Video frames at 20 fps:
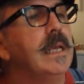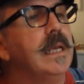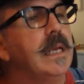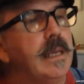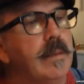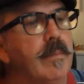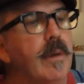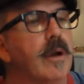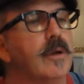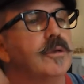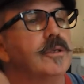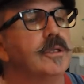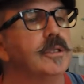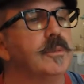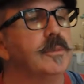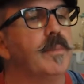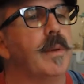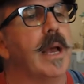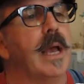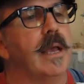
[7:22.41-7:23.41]

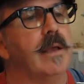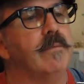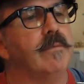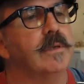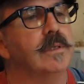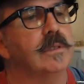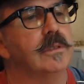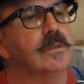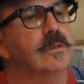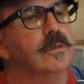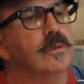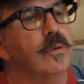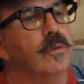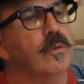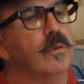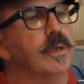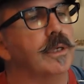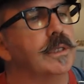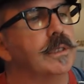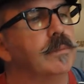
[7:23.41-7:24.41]
emotions, behaviors, and
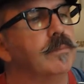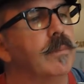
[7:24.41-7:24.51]
stories.